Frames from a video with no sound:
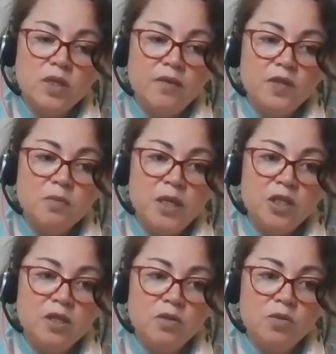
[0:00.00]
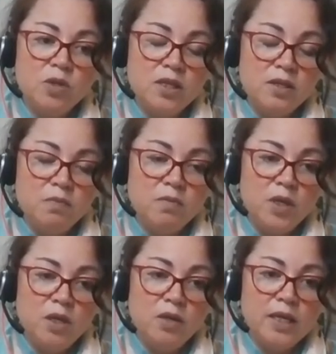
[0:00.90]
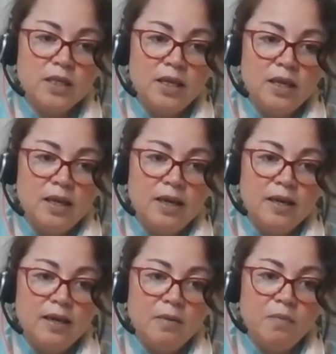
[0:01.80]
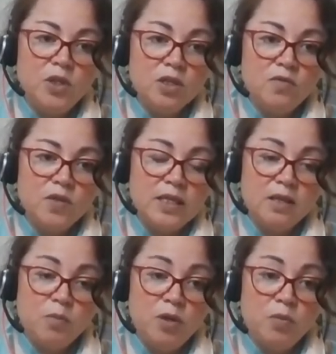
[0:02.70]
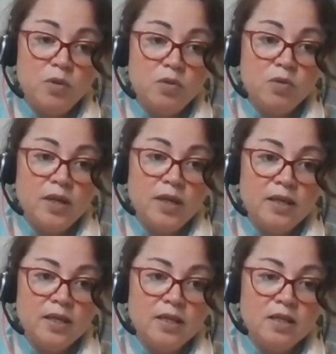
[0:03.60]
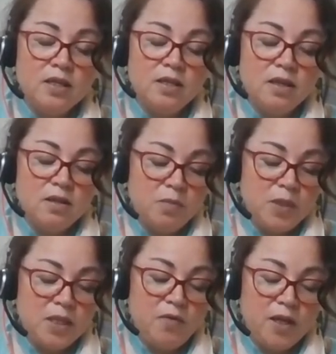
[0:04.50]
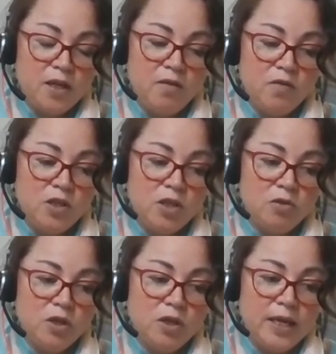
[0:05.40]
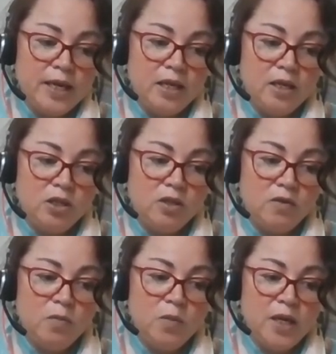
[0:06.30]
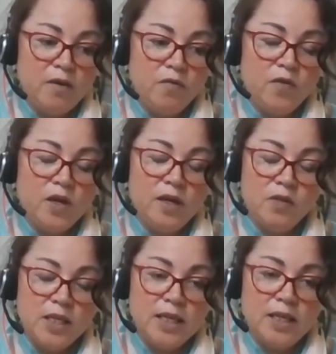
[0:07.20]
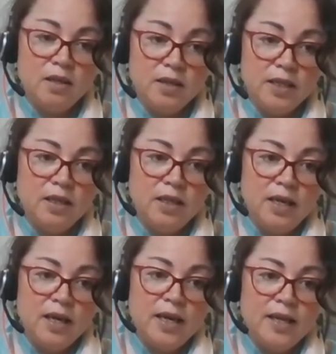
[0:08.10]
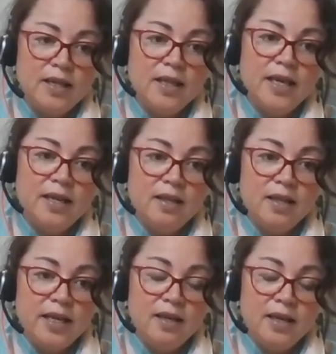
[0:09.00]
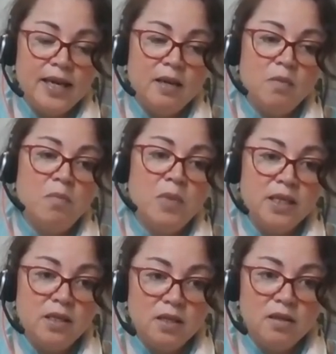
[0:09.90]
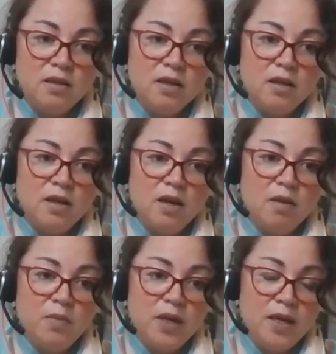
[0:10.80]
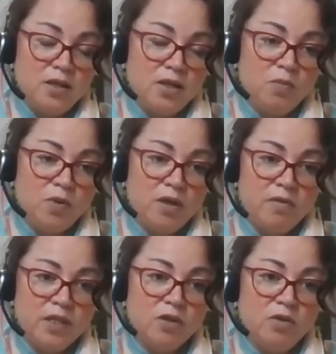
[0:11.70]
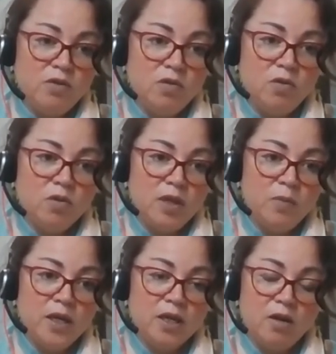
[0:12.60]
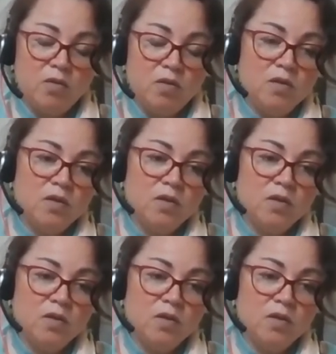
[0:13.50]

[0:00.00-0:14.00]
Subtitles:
have a specialist autism unit just for 6 pupils, and it's specifically for children aged from year 5 to year 9. And then they again might come into primary school, or they might go